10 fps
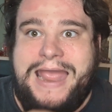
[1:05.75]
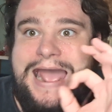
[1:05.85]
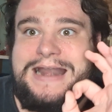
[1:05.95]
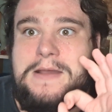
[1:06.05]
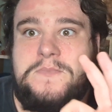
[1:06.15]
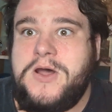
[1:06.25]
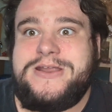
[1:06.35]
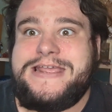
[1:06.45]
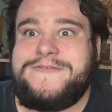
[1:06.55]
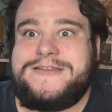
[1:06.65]
And I'm
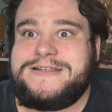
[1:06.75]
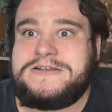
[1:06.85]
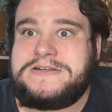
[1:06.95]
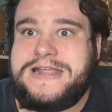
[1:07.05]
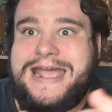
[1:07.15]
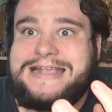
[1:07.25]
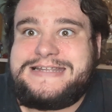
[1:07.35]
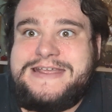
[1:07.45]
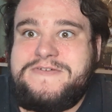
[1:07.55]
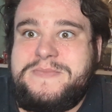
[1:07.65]
not even, it
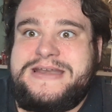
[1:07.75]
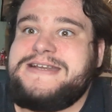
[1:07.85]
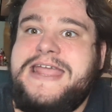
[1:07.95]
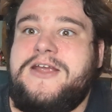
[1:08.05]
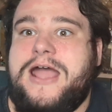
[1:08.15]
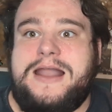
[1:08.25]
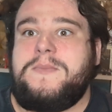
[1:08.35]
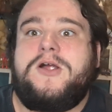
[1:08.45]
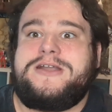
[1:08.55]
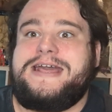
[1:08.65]
hasn't even been a year, and I'm
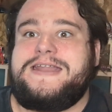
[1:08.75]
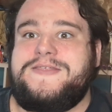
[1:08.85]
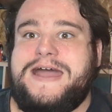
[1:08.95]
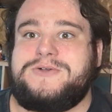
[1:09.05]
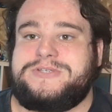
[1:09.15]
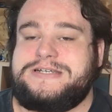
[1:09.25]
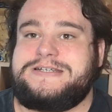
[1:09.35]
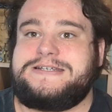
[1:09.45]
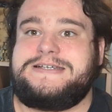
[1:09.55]
already at a thousand.